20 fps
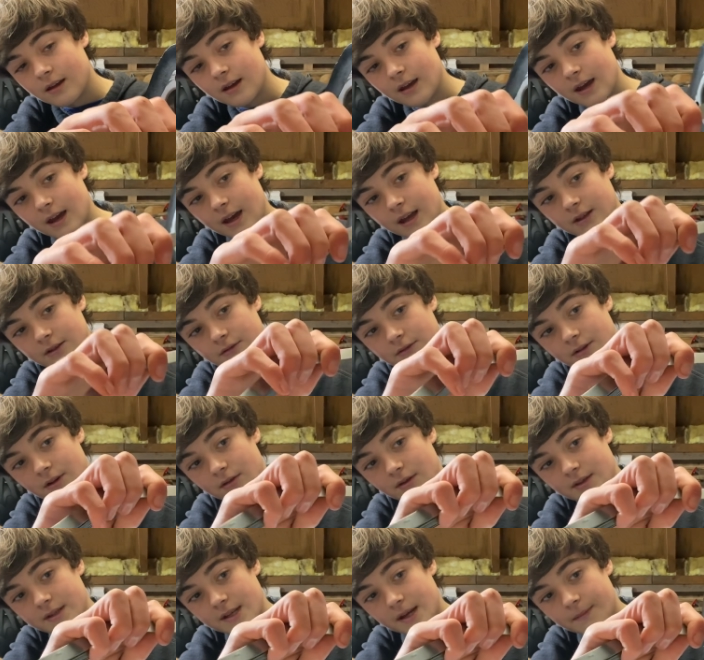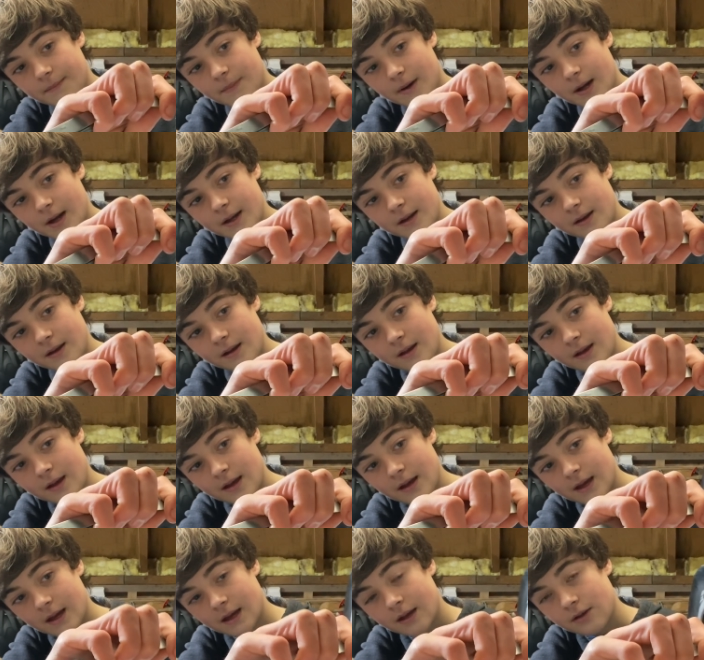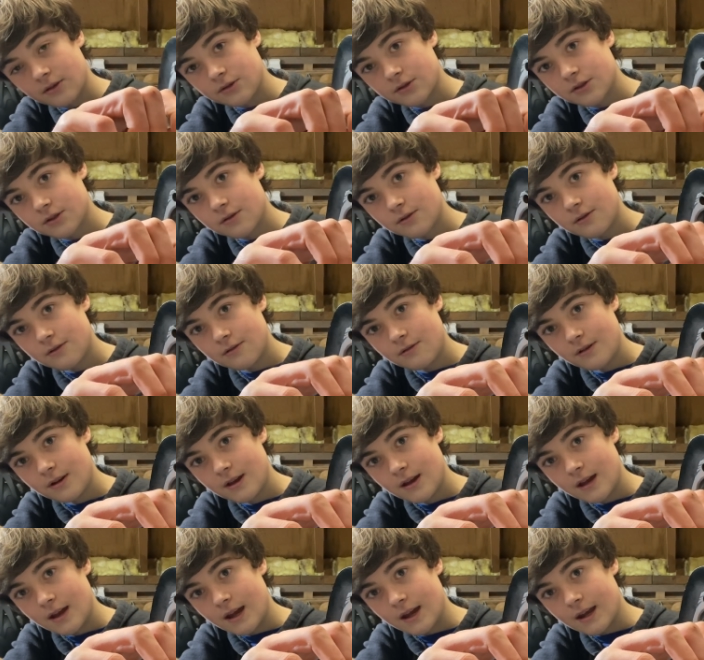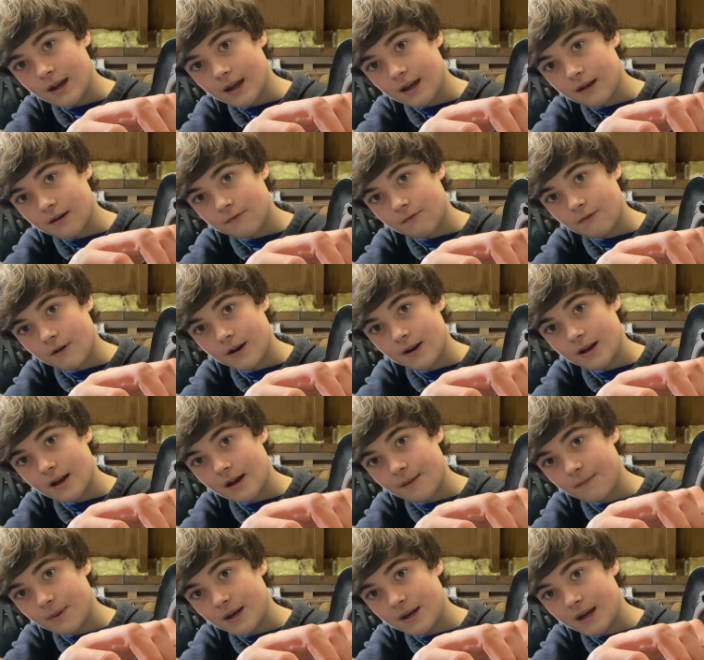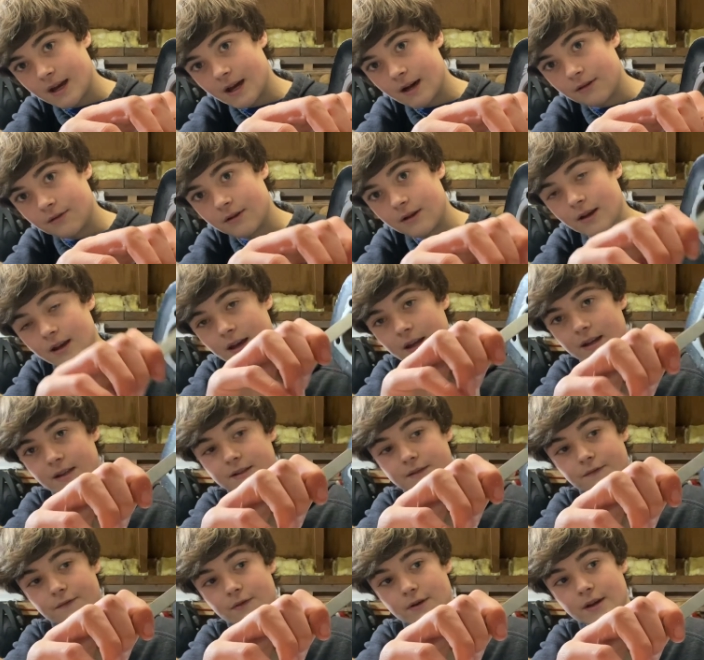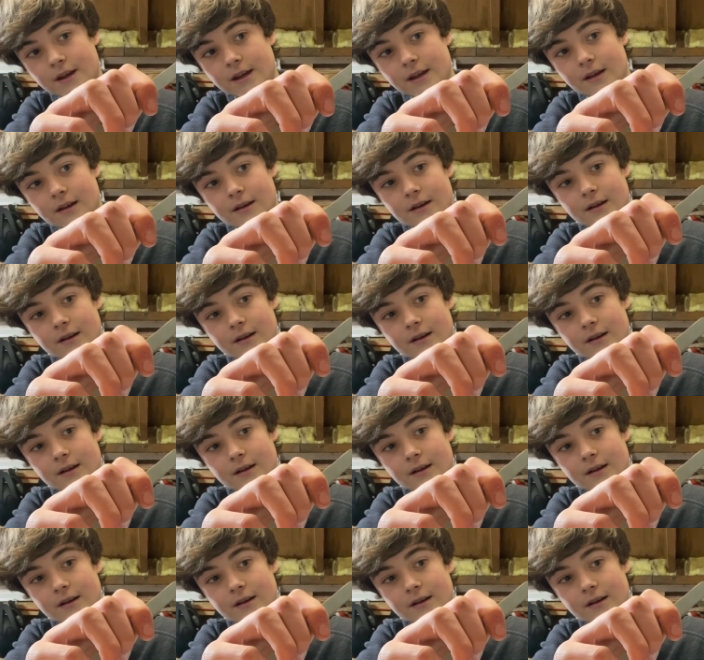And you'll notice on mine, it goes through and I can run it up and down and it's free.